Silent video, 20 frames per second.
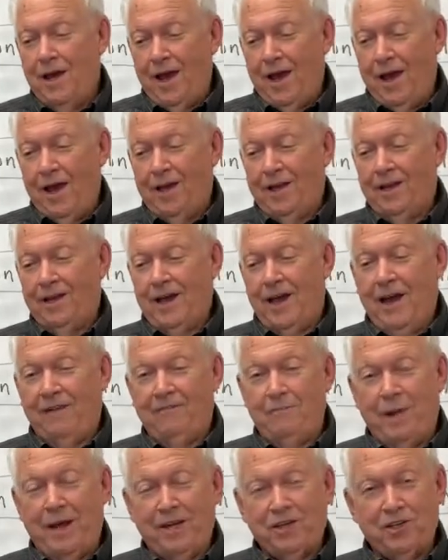And
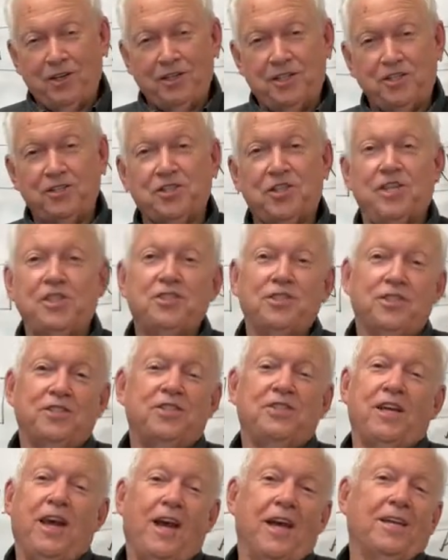I've made good
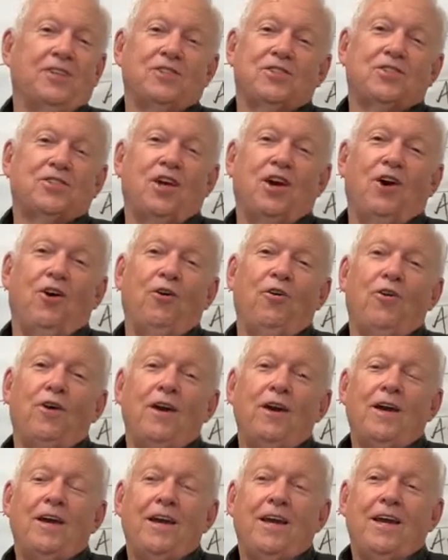decisions. And so
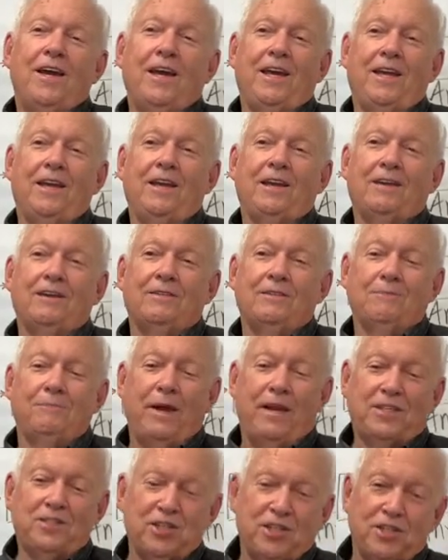he
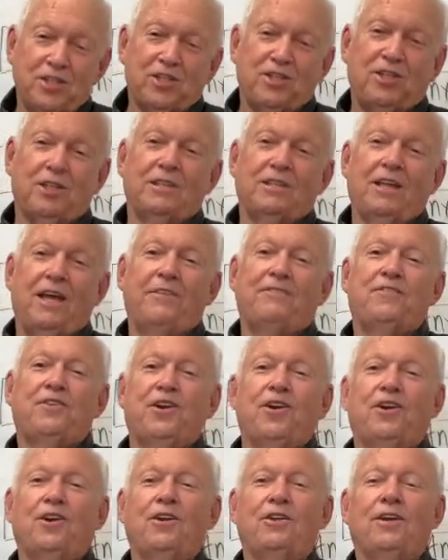makes this left
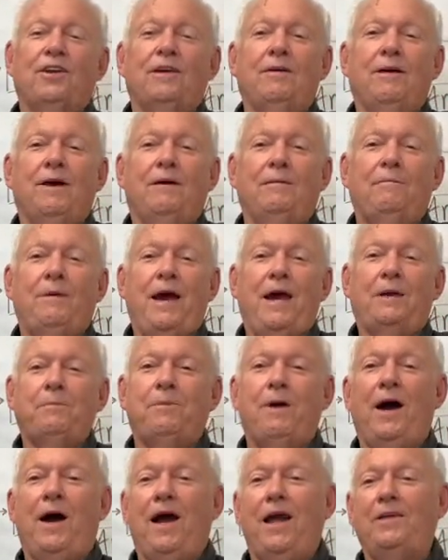turn back
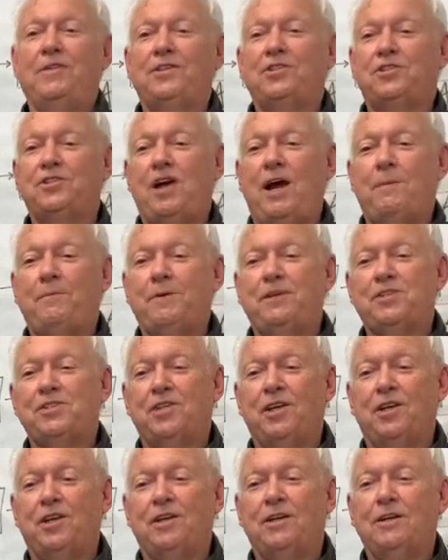behind the shopping
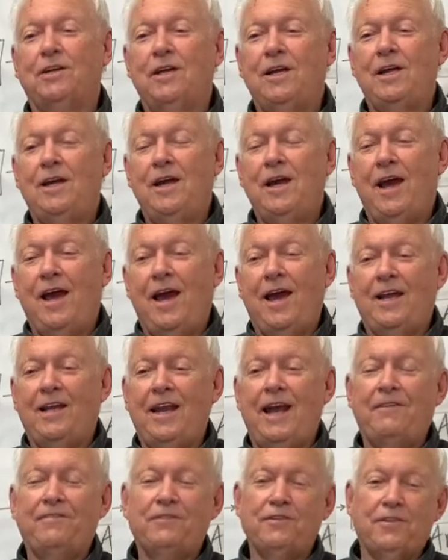center. And
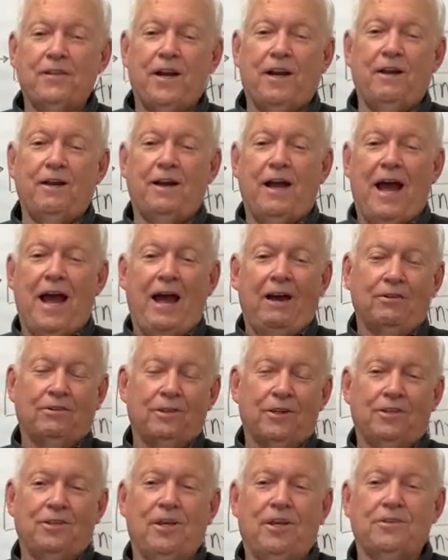after they're out
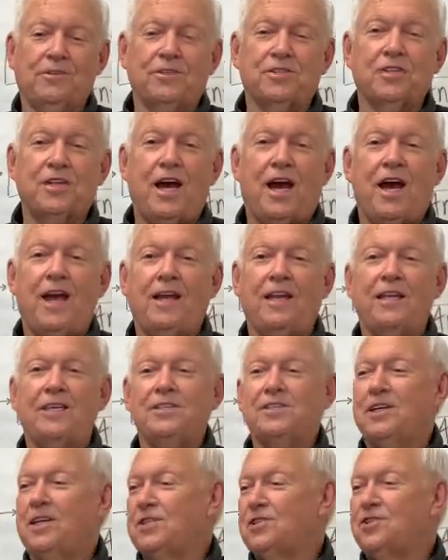on the other side, he
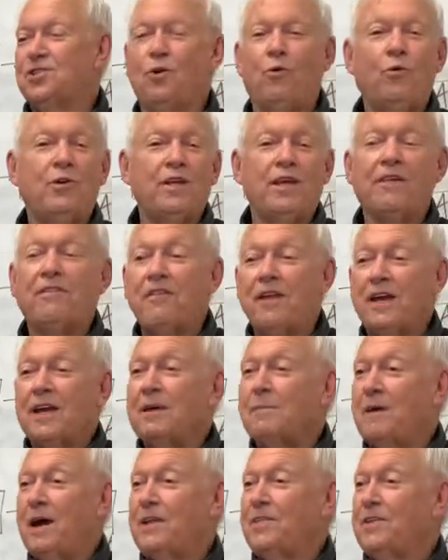said, so what do you think
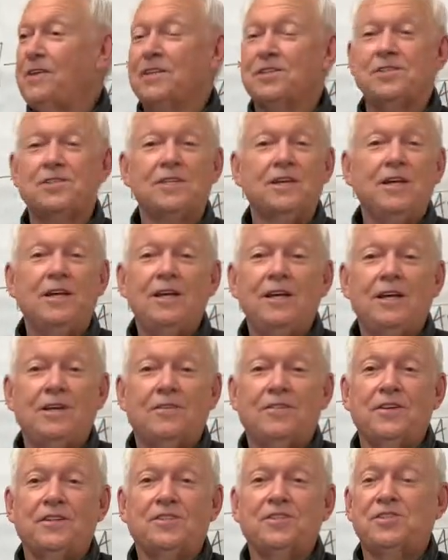about this
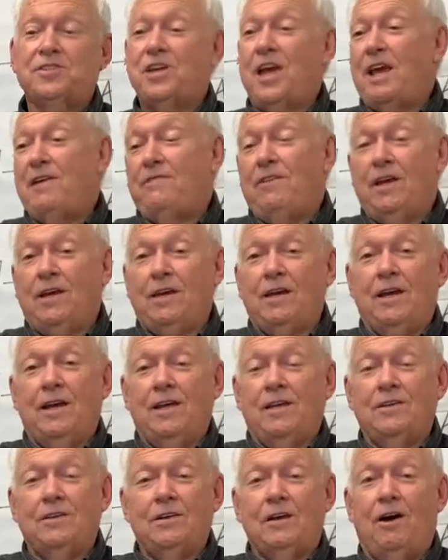
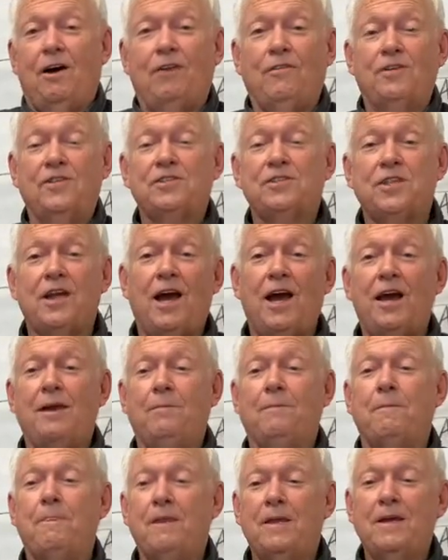saving all this
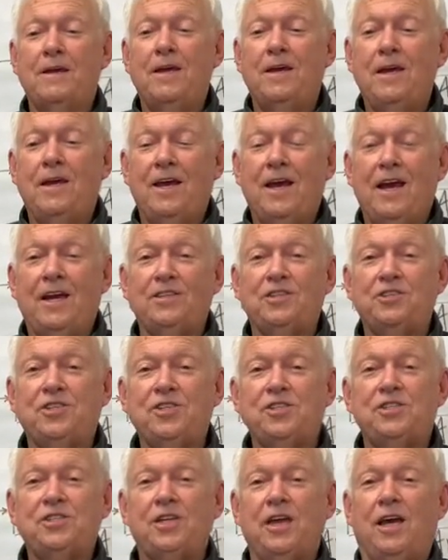time? And
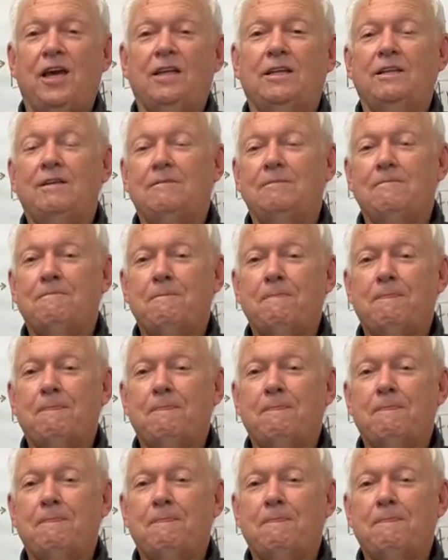she said,